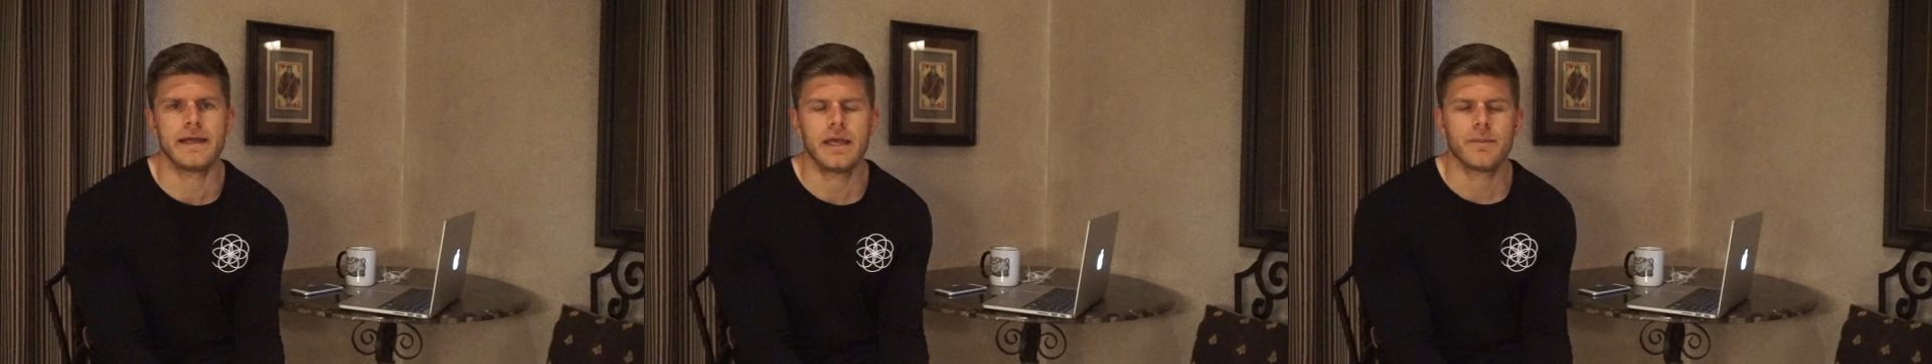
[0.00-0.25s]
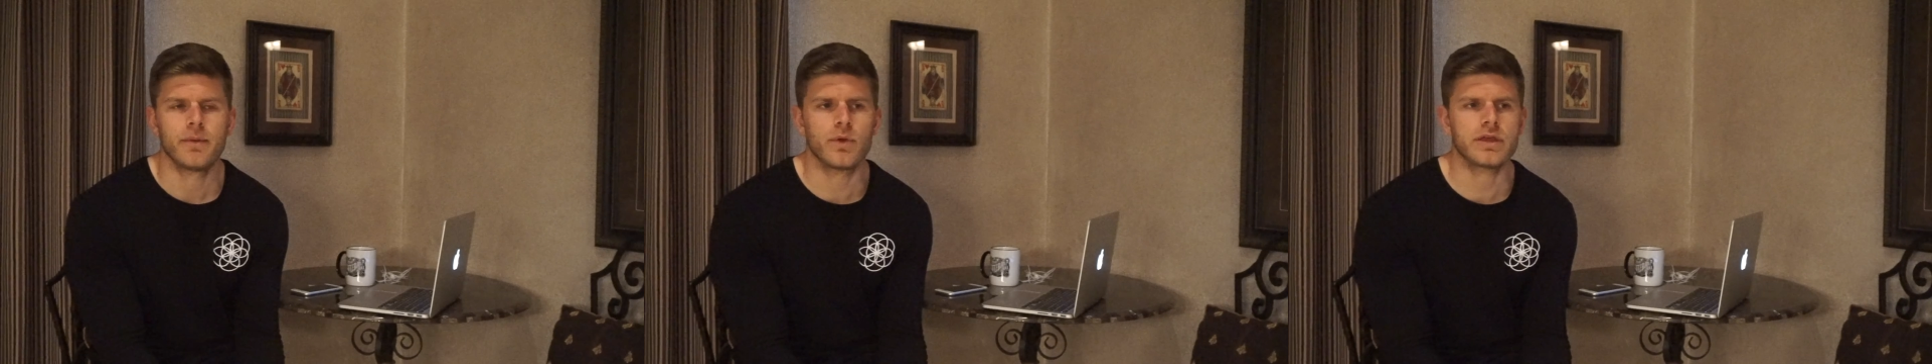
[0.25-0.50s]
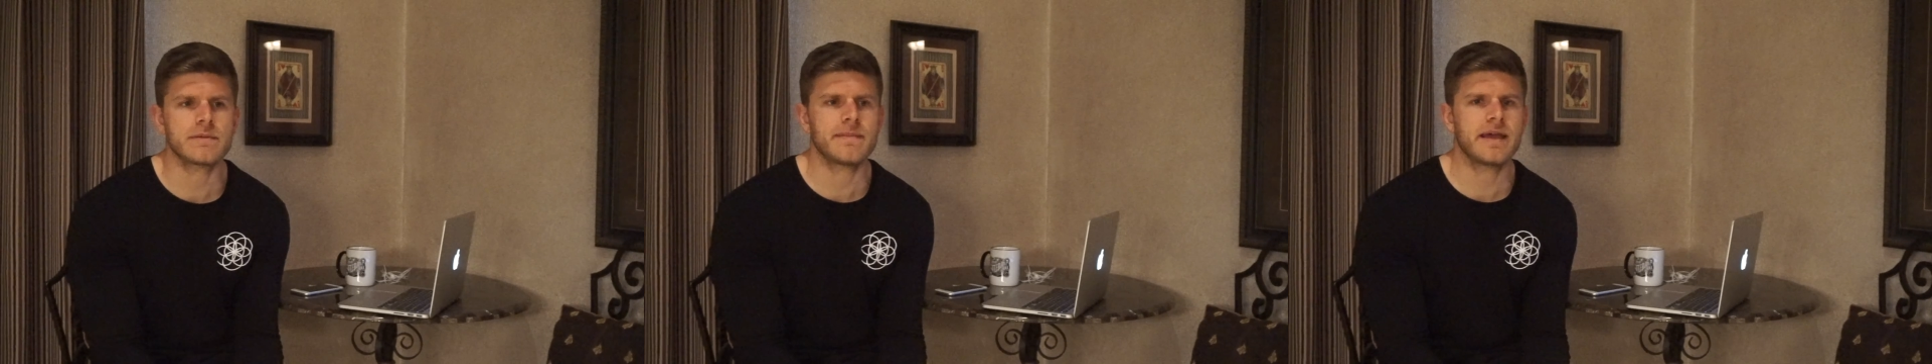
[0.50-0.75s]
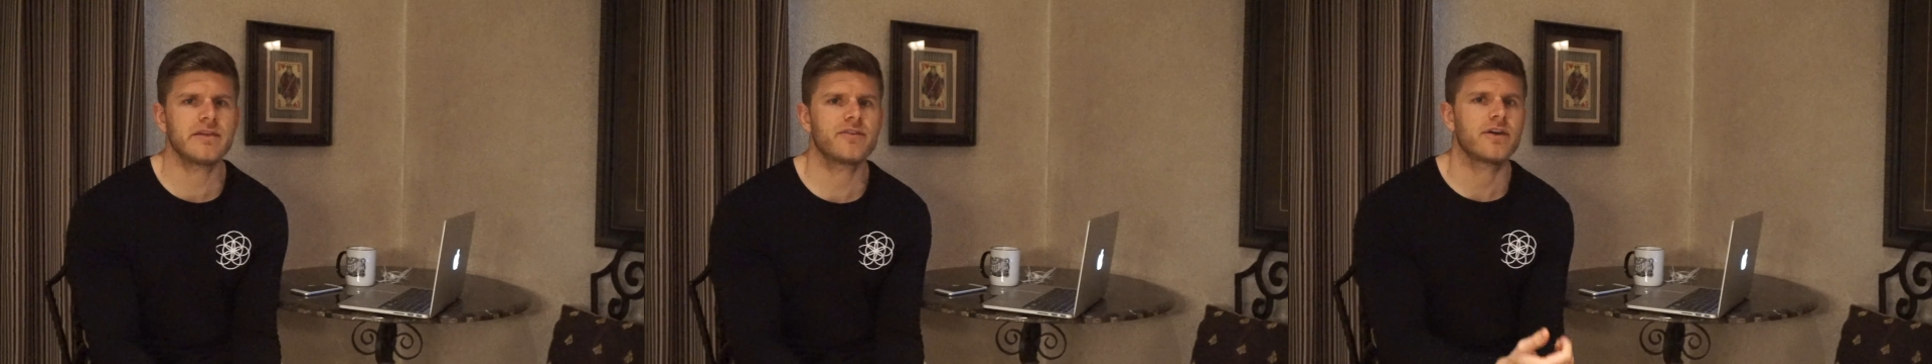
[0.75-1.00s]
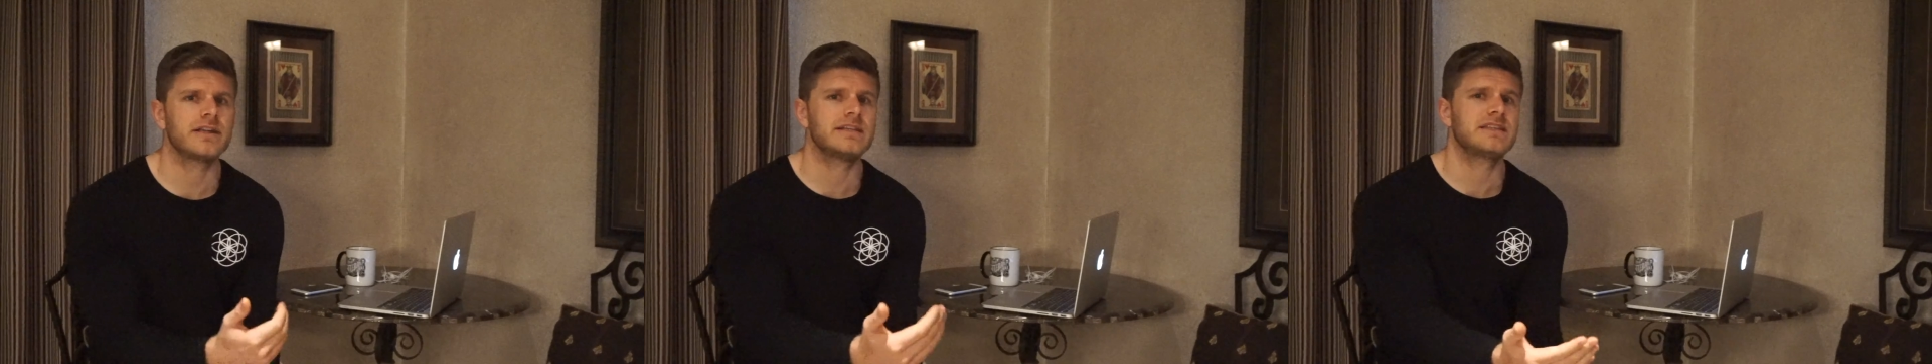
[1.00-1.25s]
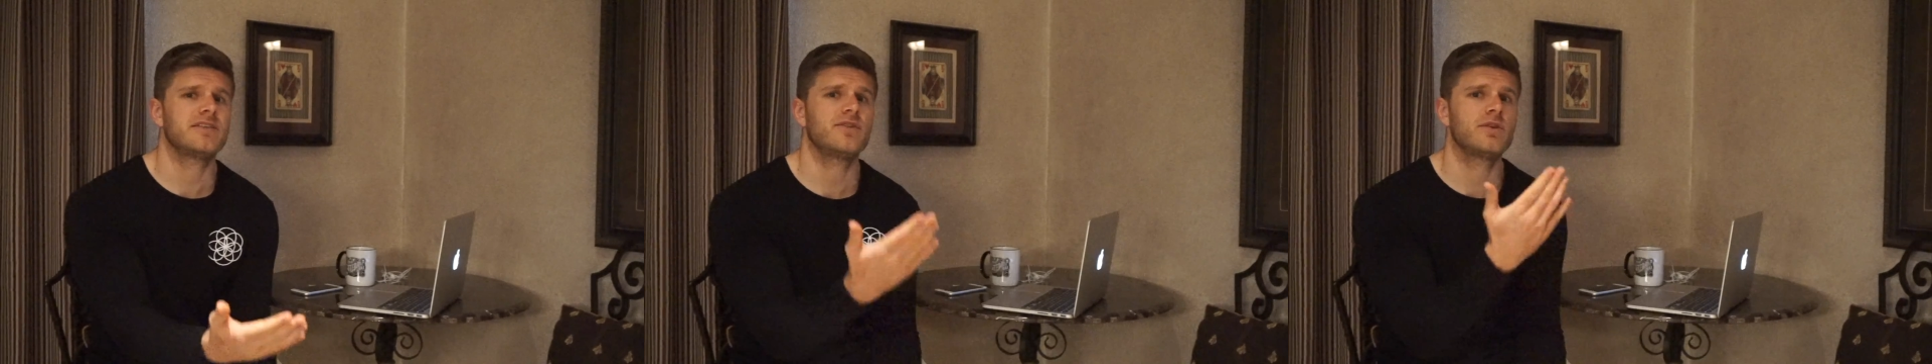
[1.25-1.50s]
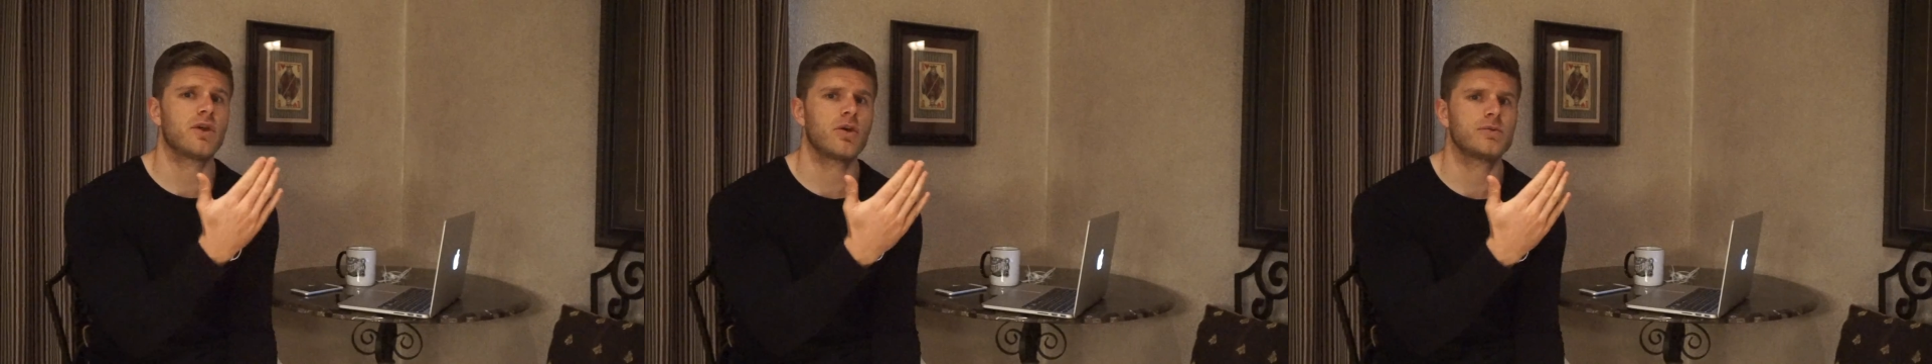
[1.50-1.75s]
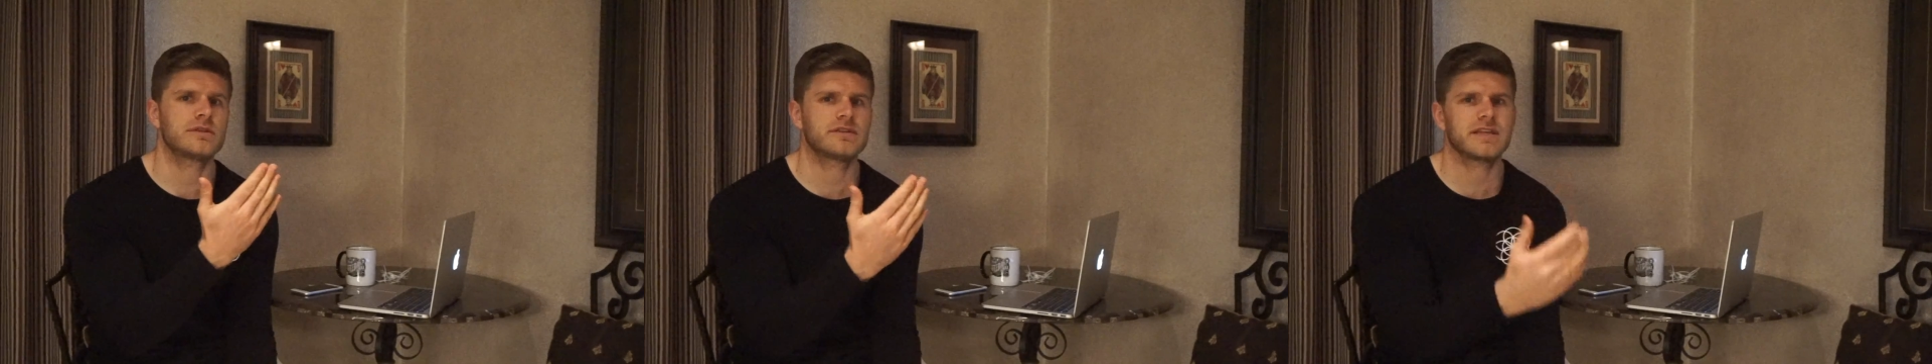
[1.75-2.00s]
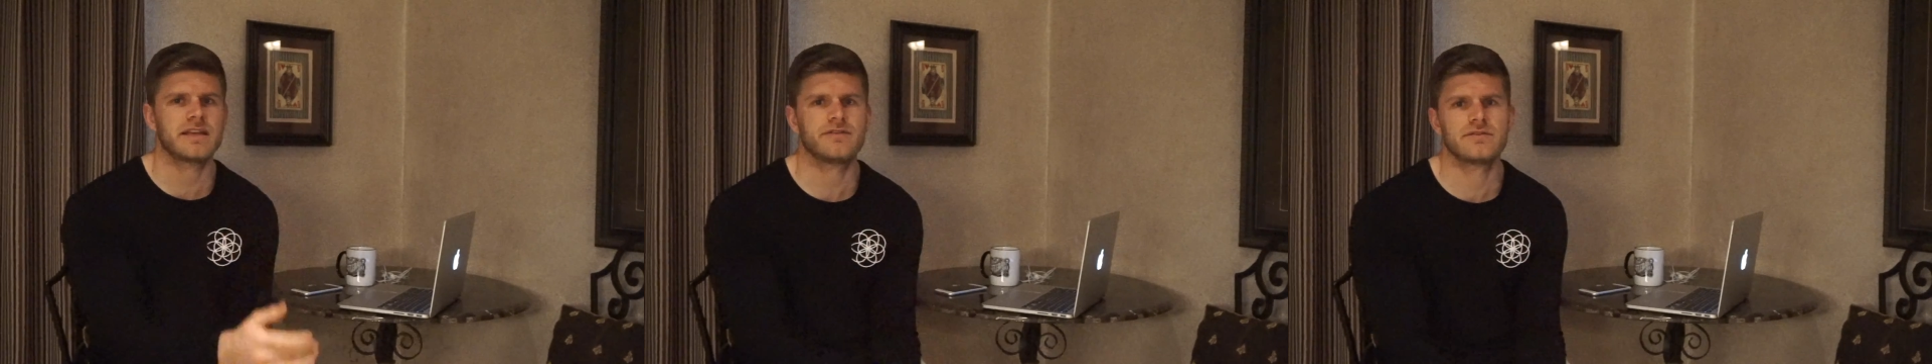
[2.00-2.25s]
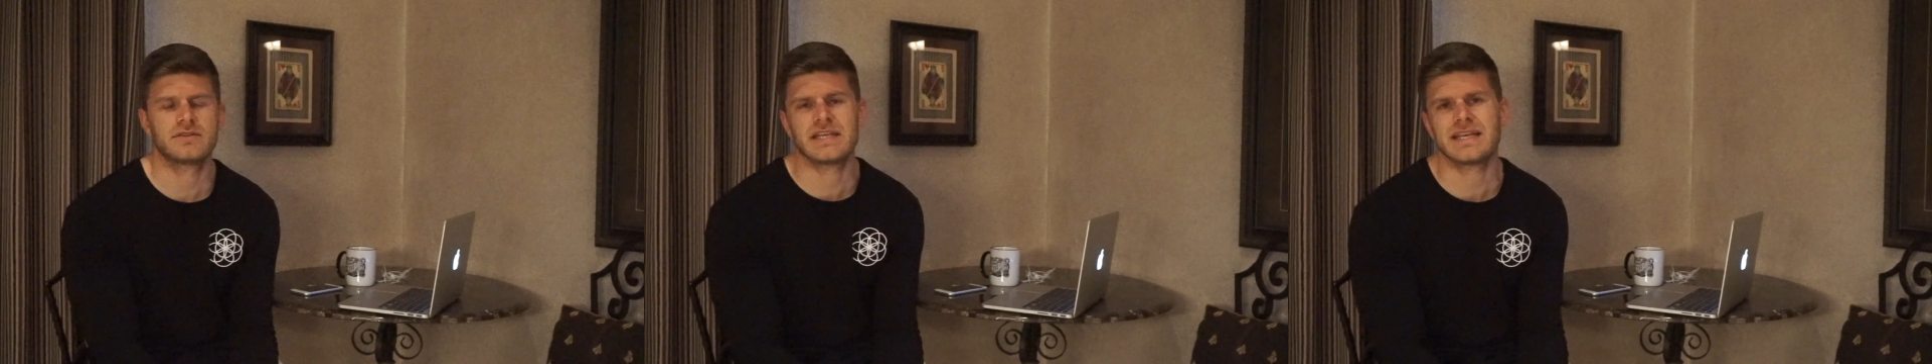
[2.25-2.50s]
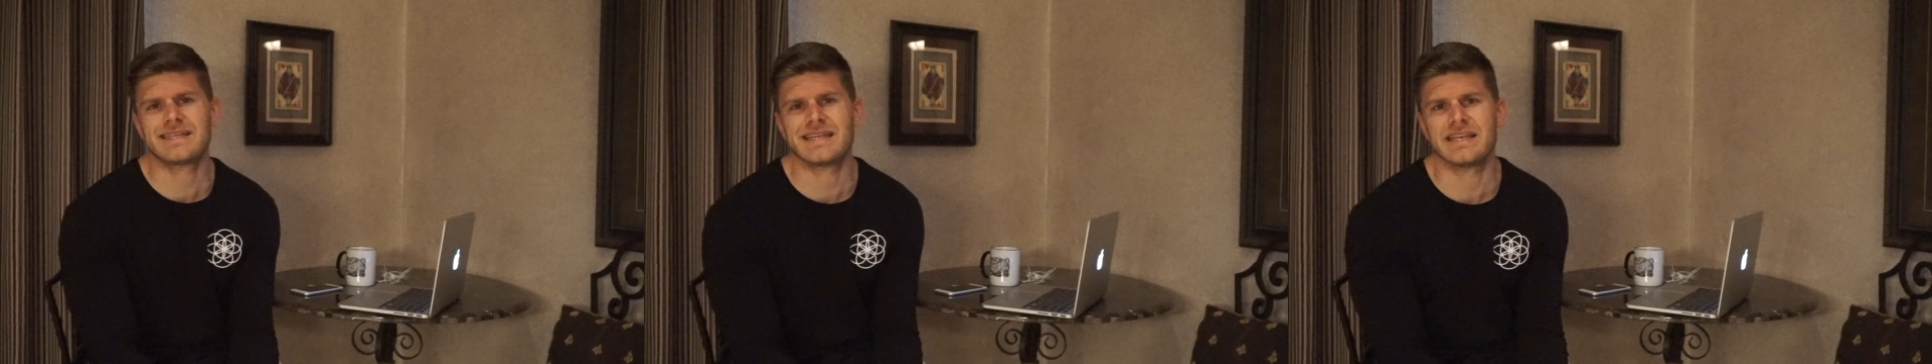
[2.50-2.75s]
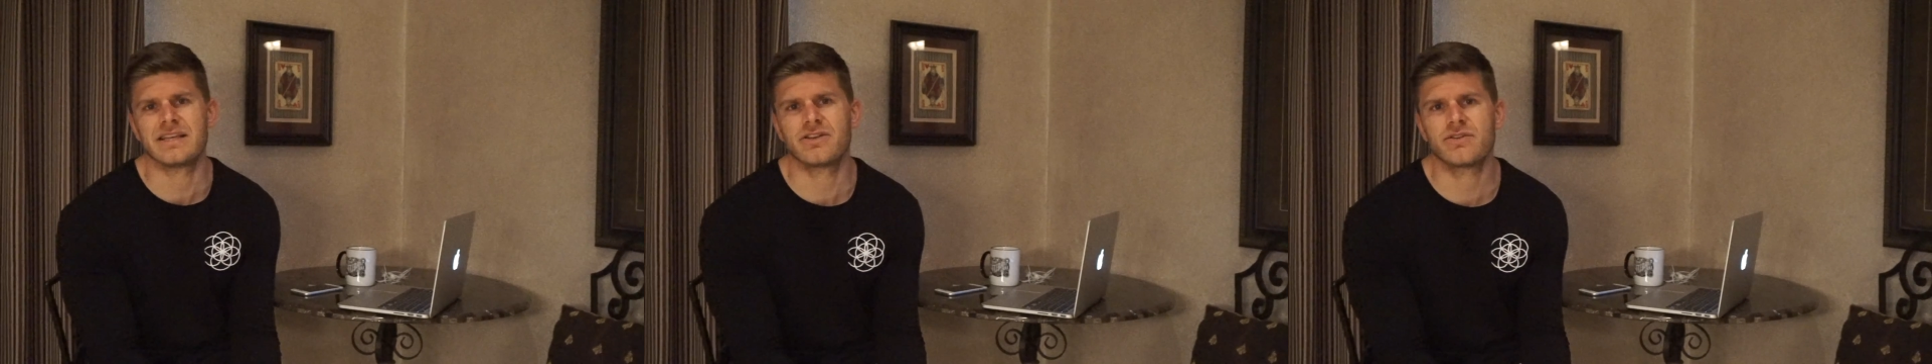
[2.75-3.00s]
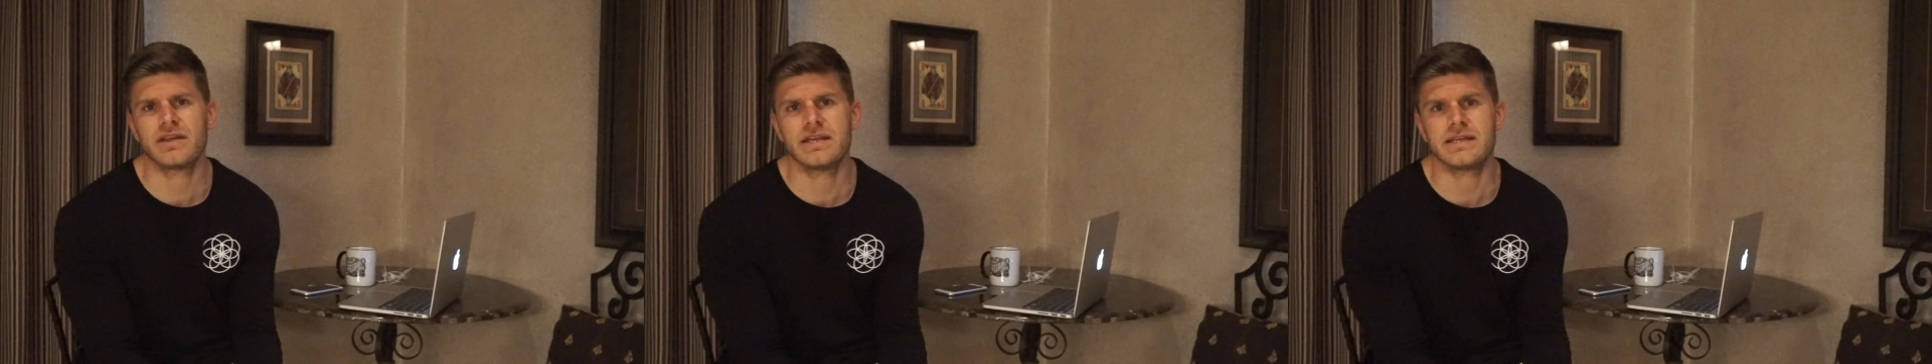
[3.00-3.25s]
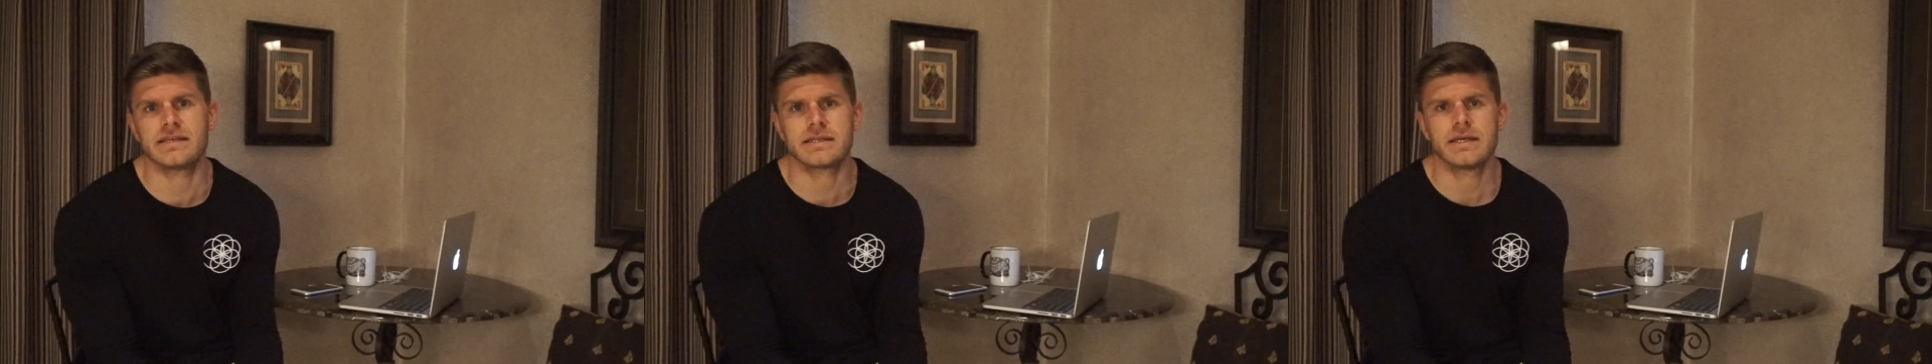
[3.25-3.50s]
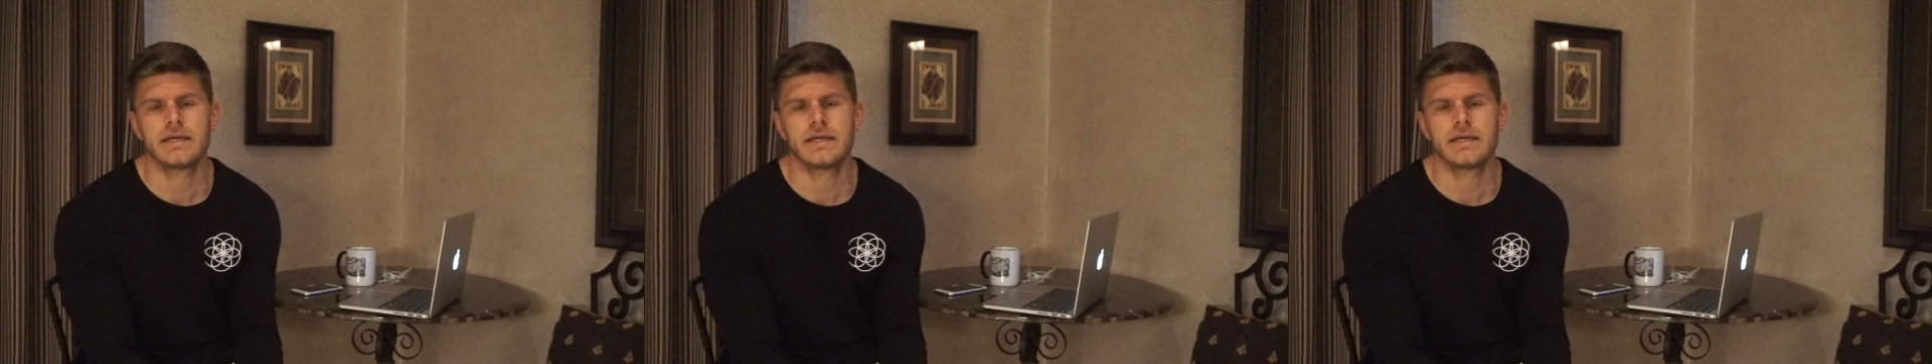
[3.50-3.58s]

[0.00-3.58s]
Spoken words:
but what you may find is if you go up to say 60 degrees,